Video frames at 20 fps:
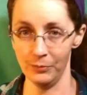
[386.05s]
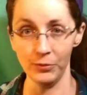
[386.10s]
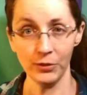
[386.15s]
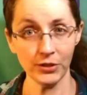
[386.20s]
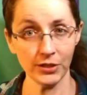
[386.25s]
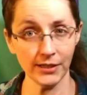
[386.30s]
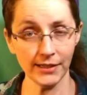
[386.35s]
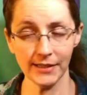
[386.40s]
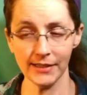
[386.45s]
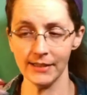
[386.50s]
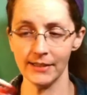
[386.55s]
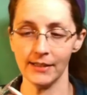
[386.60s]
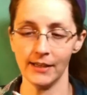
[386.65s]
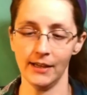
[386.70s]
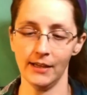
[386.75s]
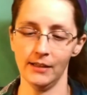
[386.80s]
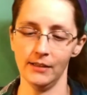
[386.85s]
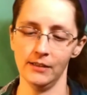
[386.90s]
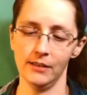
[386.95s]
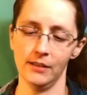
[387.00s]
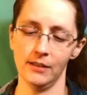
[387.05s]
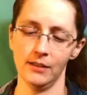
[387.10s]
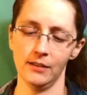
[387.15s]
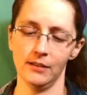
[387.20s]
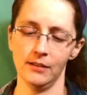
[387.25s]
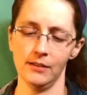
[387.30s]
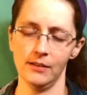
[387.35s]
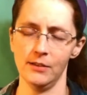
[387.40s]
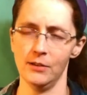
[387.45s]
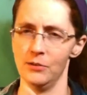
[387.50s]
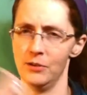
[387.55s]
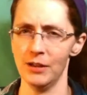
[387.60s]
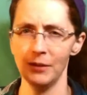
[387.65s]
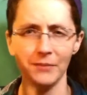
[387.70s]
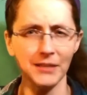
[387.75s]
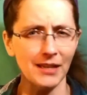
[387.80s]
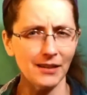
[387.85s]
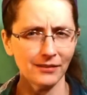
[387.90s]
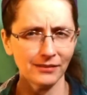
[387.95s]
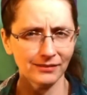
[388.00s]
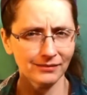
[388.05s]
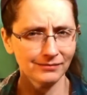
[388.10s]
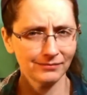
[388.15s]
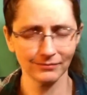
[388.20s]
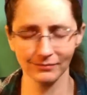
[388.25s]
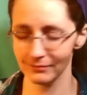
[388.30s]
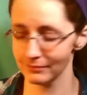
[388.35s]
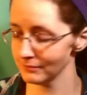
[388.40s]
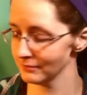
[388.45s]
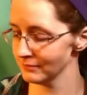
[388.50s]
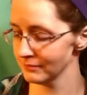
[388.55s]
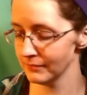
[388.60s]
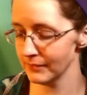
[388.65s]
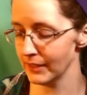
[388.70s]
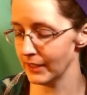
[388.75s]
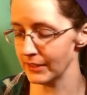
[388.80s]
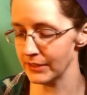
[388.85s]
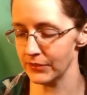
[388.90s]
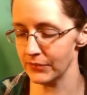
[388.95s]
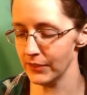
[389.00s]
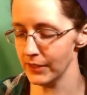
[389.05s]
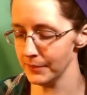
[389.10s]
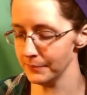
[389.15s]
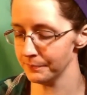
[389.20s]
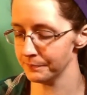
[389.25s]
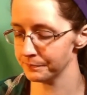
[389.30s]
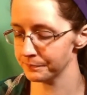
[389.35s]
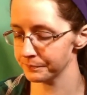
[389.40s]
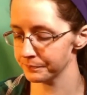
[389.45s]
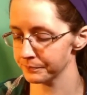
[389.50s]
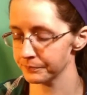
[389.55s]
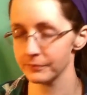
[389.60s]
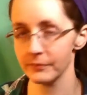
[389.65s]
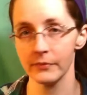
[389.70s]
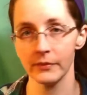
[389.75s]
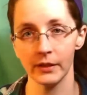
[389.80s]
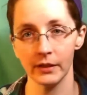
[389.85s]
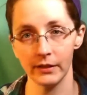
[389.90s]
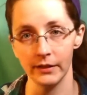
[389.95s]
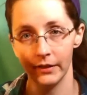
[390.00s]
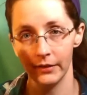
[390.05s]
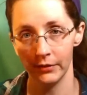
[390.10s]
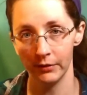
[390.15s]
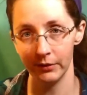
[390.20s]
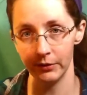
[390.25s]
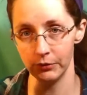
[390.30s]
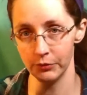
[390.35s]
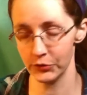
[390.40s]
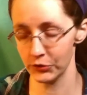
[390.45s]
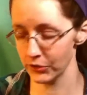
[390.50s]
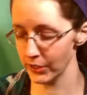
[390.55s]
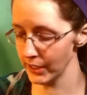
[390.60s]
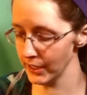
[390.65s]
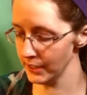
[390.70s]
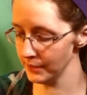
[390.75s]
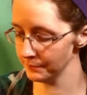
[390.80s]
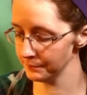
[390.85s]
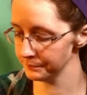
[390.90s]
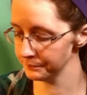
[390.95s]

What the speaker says: push this and snow comes out. That's fun. Another little train.